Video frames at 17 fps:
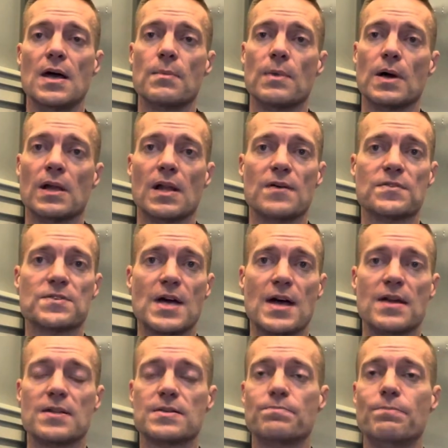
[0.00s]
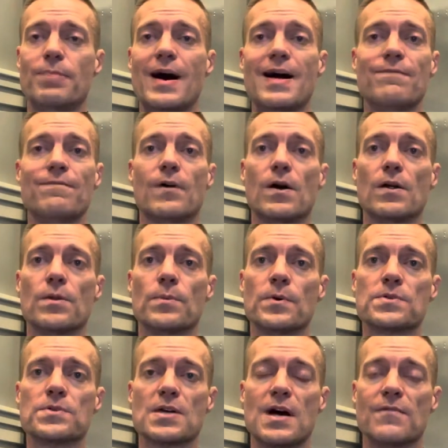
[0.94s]
My left side is by far the
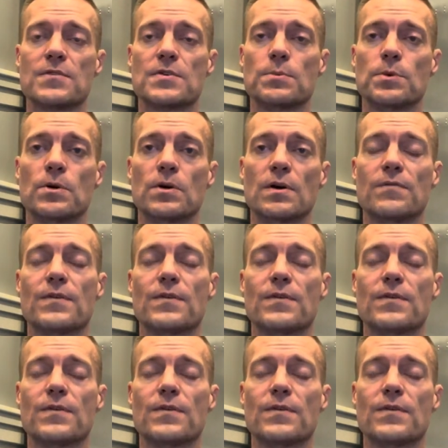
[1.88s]
most comfortable.